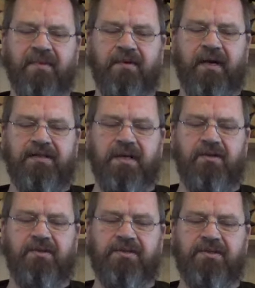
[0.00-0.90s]
I'll tell
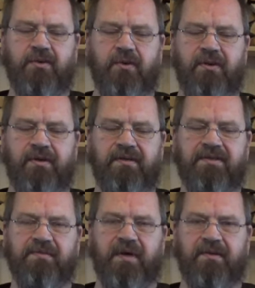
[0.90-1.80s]
you this story.
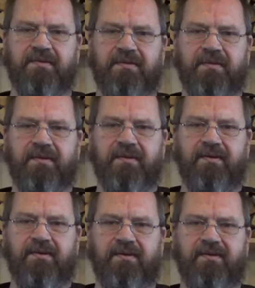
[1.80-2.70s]
It's about
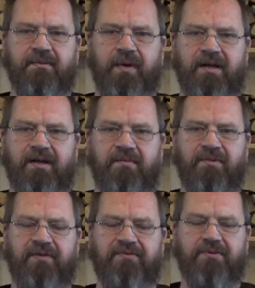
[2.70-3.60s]
welcome
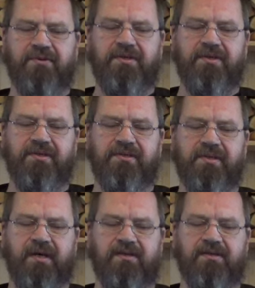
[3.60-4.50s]

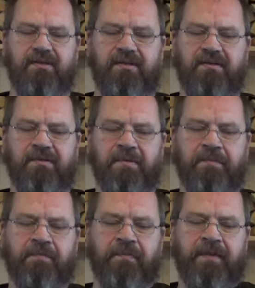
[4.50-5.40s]
refugees, actually.
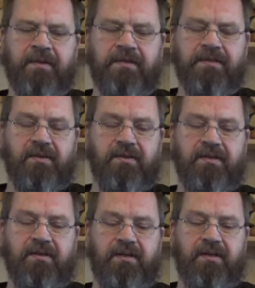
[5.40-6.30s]
So,
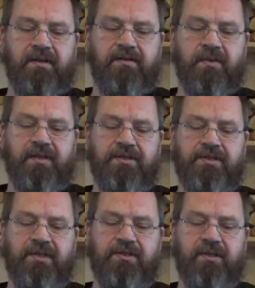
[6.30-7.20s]
a uh,
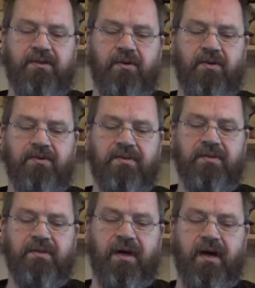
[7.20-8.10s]
26 year old
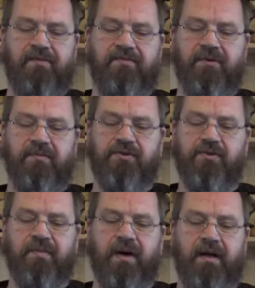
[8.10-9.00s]
guy from
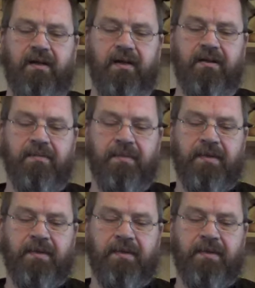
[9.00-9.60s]
Somalia